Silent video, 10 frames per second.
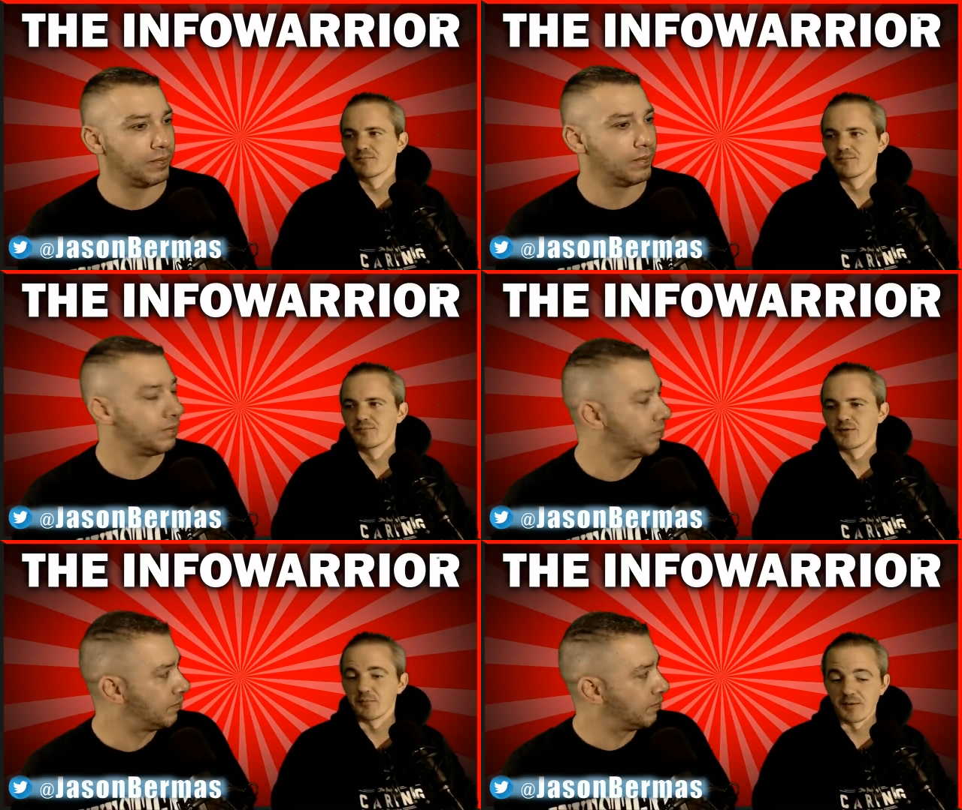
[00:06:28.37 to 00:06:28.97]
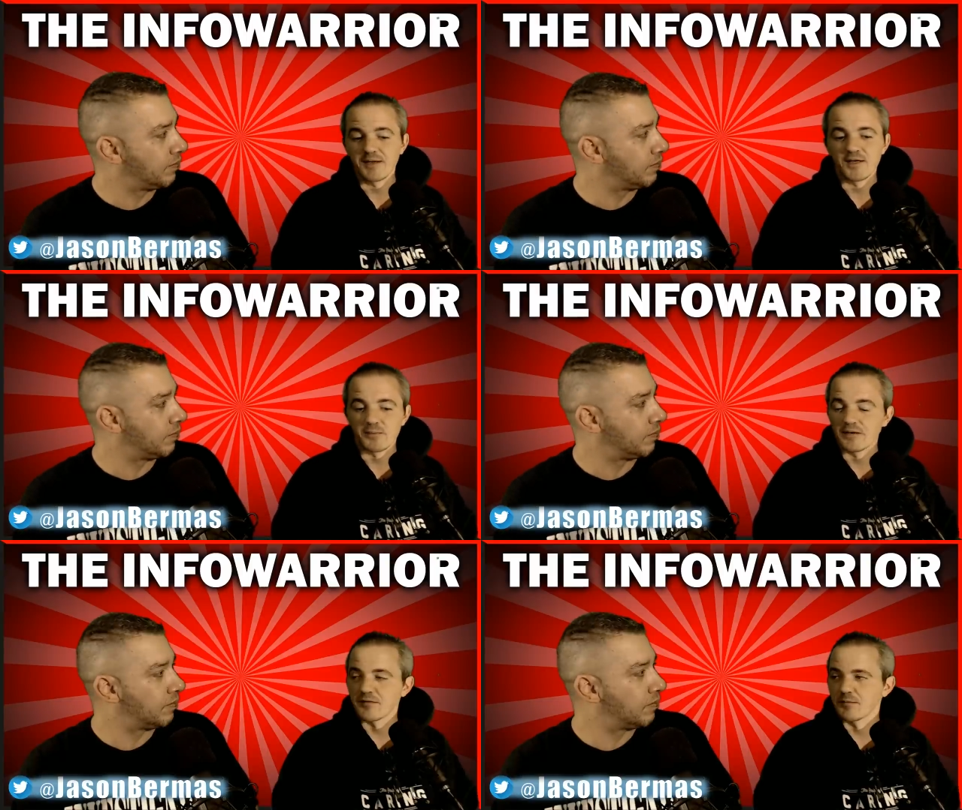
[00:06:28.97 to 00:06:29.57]
Speaker 1: complaining
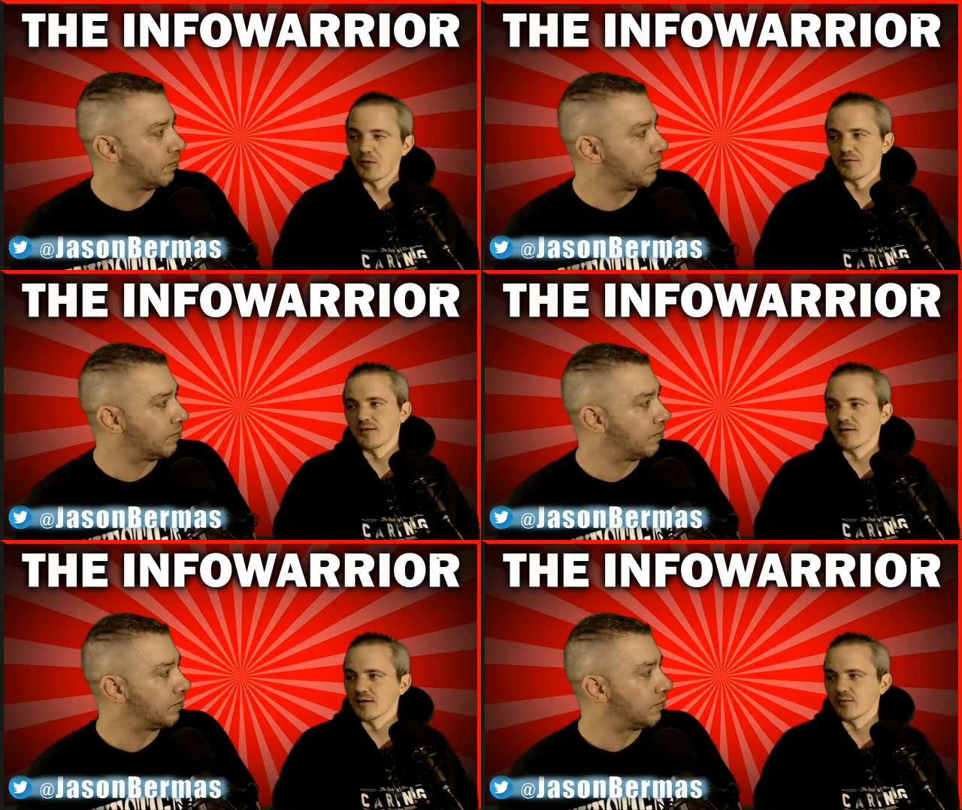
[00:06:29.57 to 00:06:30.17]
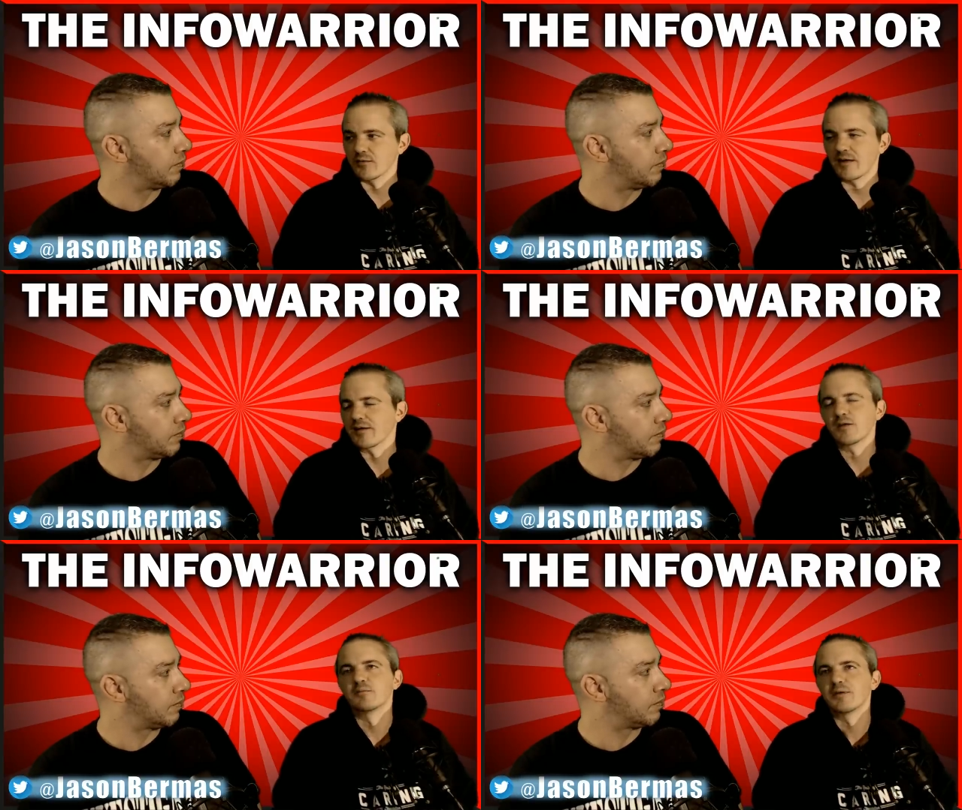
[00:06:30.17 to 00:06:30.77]
about the post 9/11 not
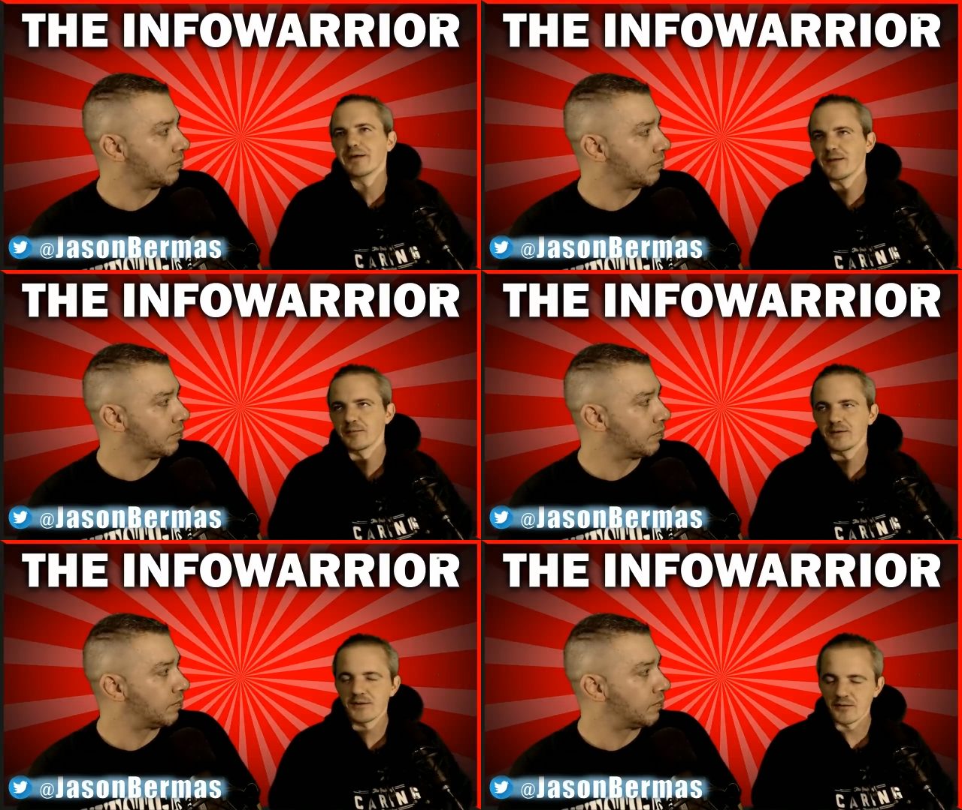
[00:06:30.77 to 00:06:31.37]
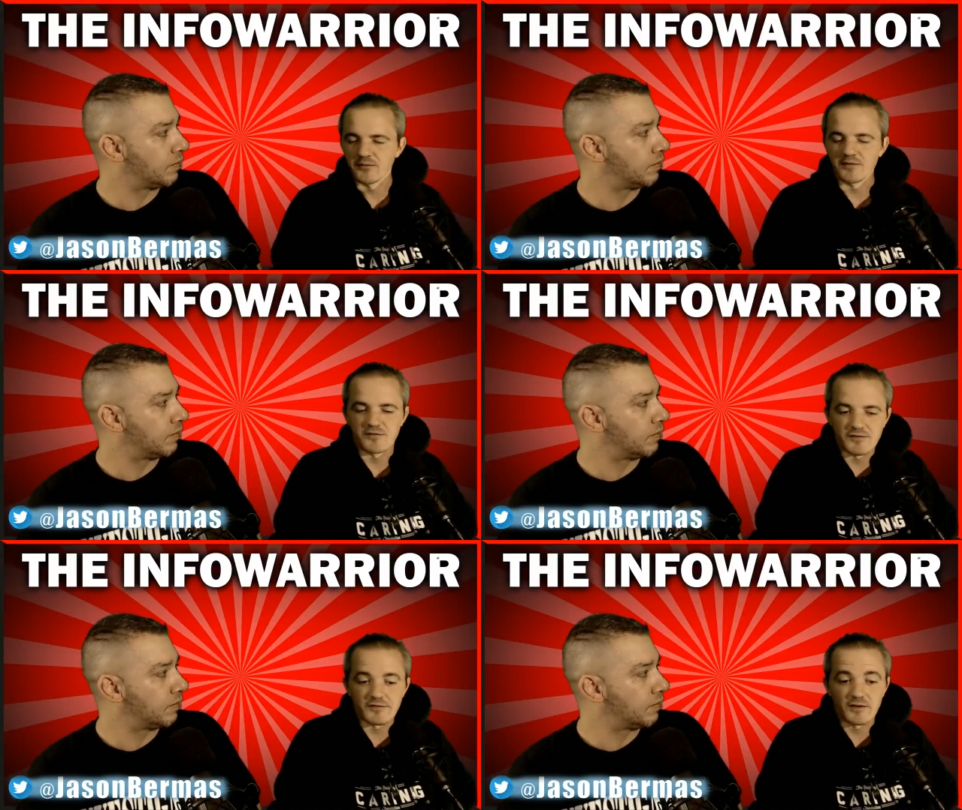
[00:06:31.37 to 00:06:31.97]
like complaining but you know they're
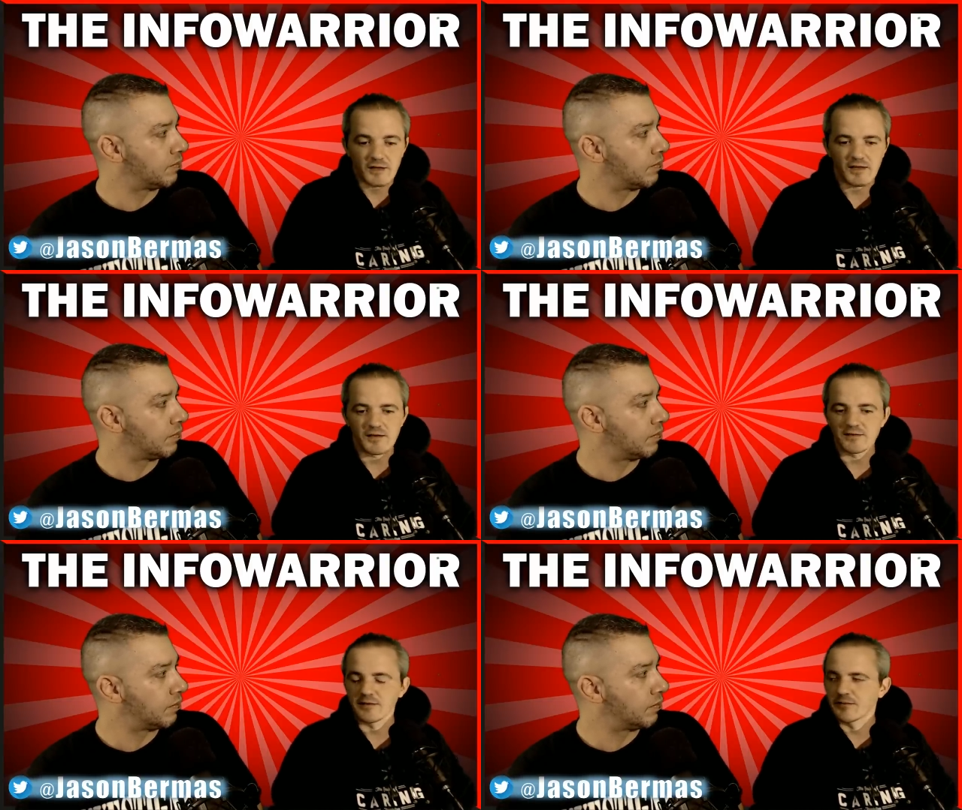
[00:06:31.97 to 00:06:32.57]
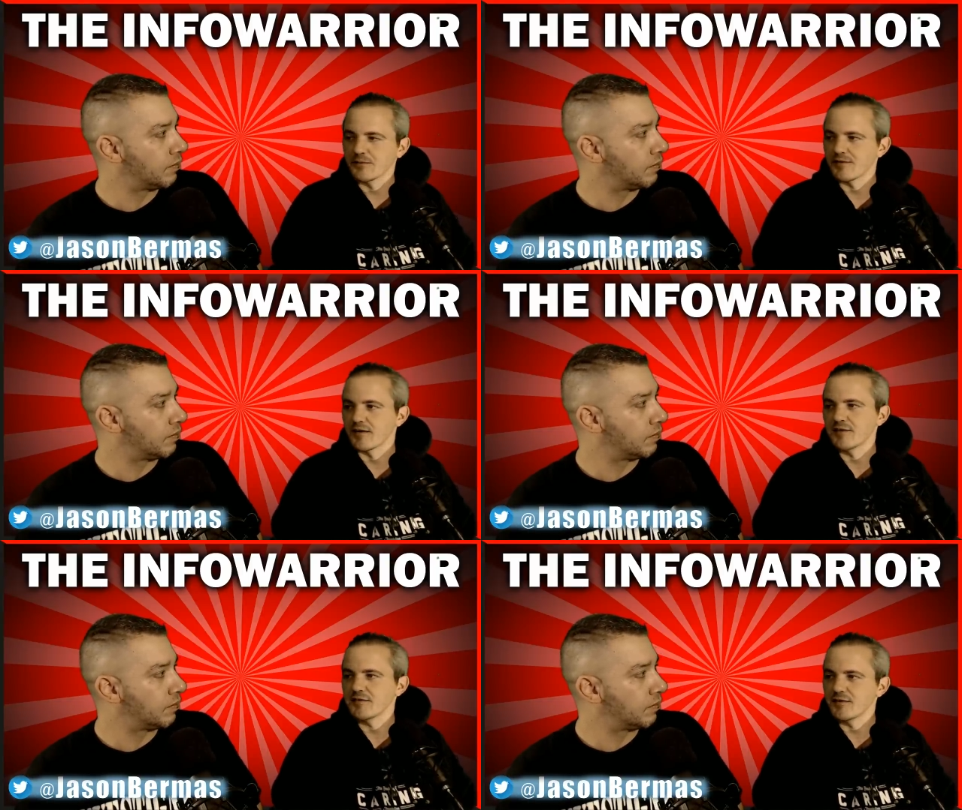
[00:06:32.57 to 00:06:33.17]
just like hey you know it's
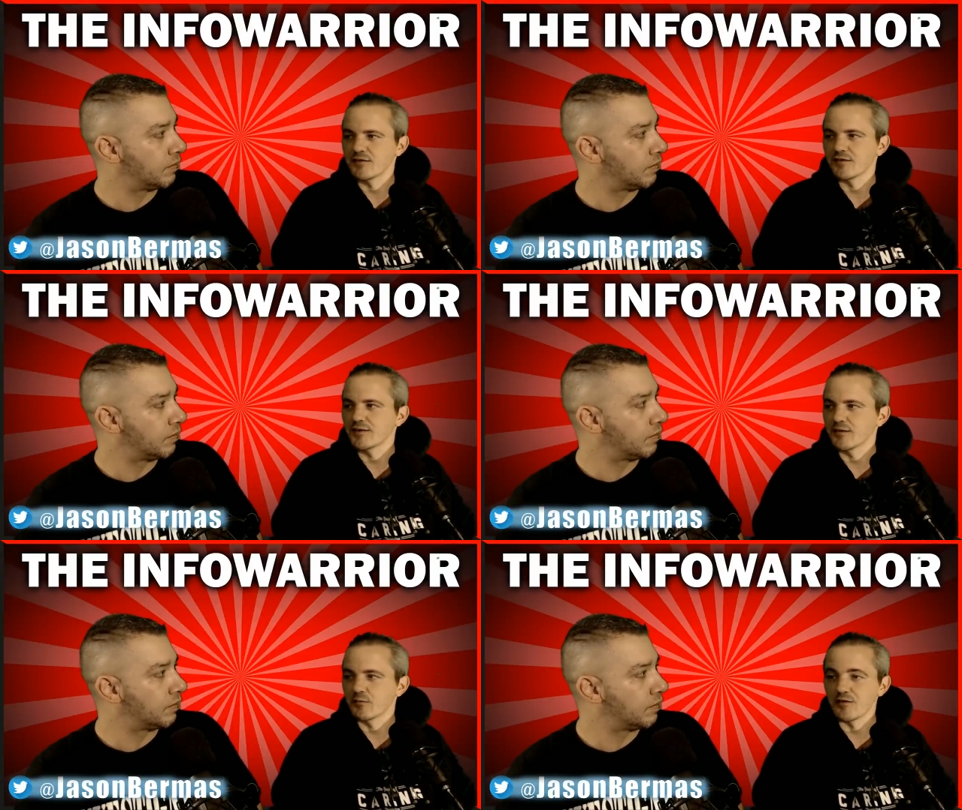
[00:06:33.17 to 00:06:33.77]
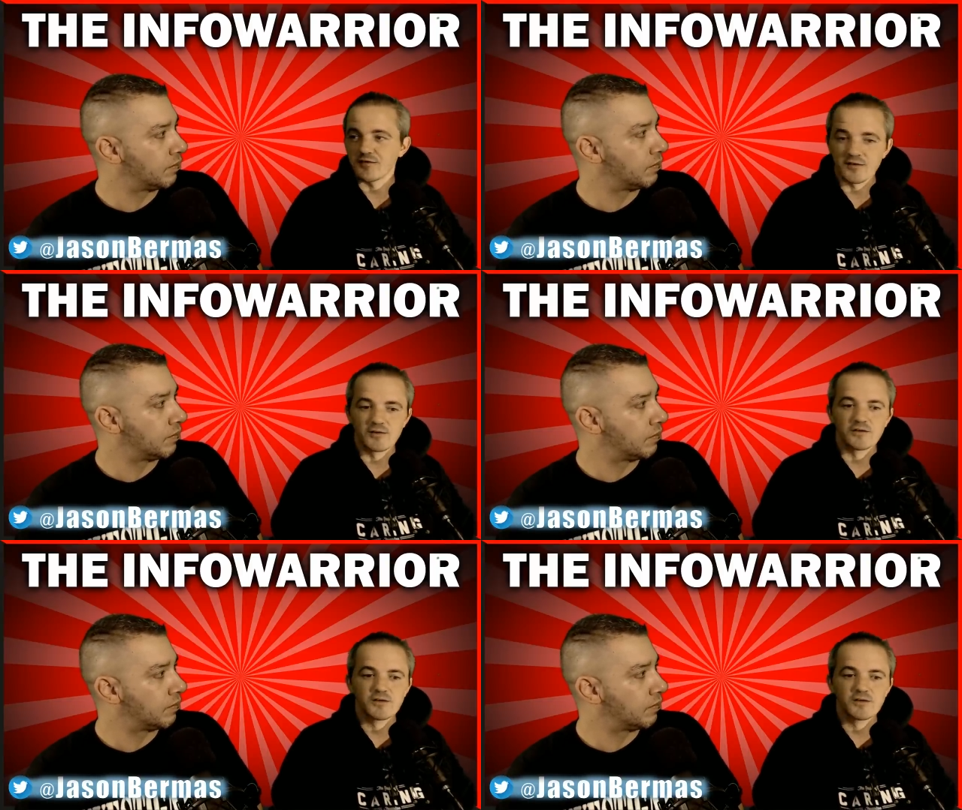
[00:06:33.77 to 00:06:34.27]
19 years later and we're still